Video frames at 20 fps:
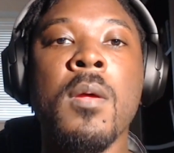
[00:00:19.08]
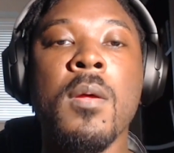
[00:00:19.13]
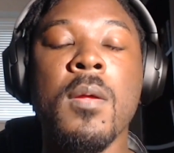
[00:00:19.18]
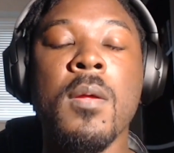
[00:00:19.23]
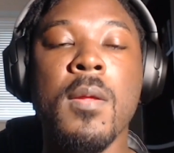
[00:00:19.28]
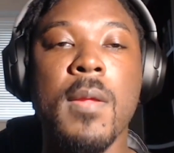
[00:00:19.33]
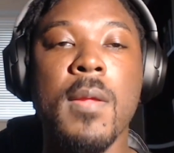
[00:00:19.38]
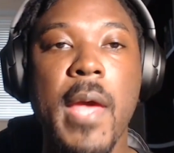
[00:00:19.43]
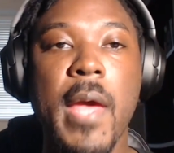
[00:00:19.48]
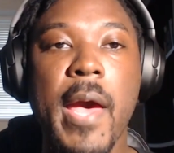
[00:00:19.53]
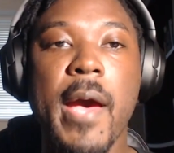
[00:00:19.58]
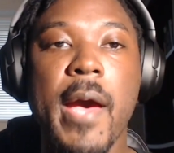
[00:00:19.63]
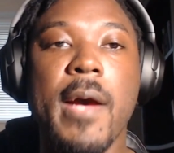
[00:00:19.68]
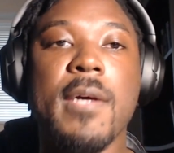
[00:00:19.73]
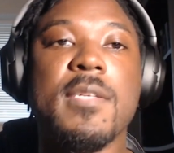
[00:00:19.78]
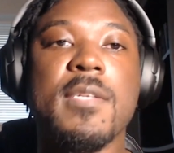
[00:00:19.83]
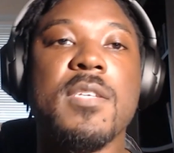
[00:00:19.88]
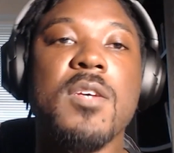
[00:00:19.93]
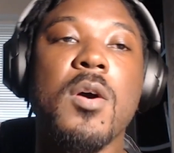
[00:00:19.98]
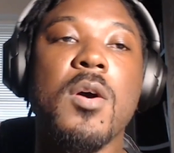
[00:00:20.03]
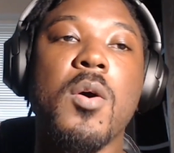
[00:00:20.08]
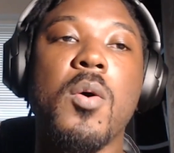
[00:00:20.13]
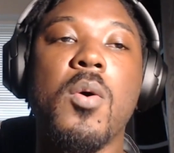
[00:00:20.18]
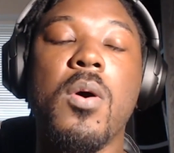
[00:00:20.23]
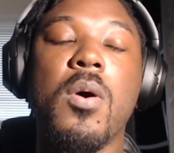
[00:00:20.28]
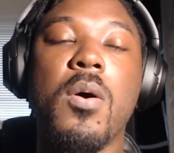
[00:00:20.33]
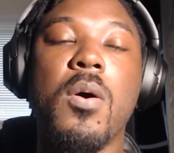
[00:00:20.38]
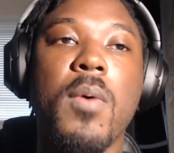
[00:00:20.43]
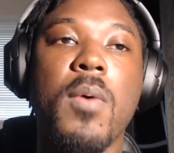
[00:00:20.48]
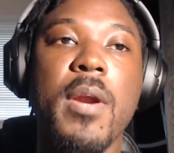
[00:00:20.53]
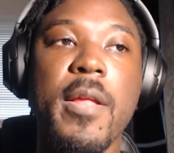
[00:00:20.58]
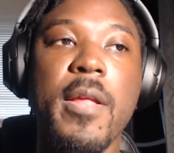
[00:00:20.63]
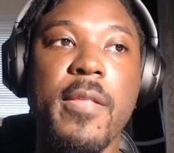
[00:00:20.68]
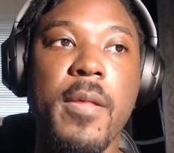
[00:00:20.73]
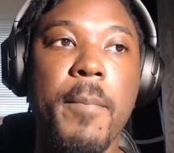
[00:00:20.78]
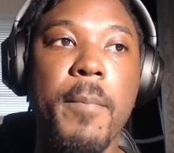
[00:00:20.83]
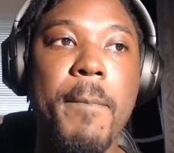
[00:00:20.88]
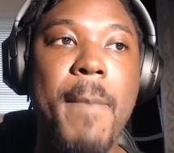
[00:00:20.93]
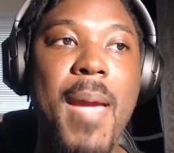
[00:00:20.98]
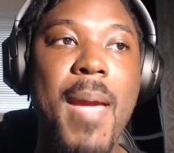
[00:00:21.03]
Yeah, so one of the
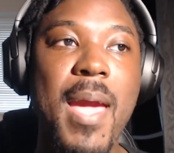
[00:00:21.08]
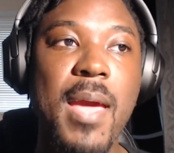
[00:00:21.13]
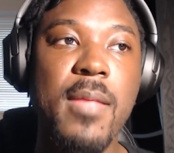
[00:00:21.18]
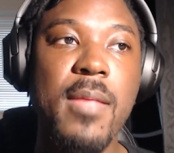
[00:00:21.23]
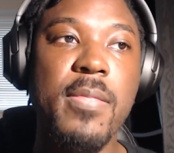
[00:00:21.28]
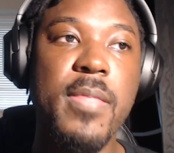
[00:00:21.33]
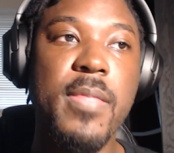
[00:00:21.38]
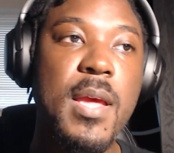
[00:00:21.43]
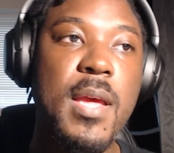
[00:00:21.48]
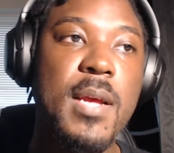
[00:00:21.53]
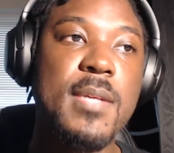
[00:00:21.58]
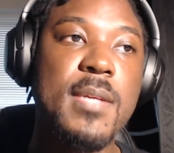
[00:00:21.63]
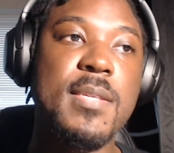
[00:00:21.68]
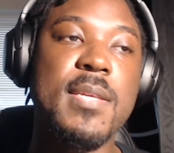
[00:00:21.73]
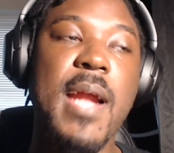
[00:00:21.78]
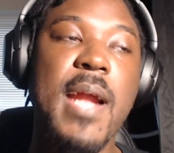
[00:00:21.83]
main things that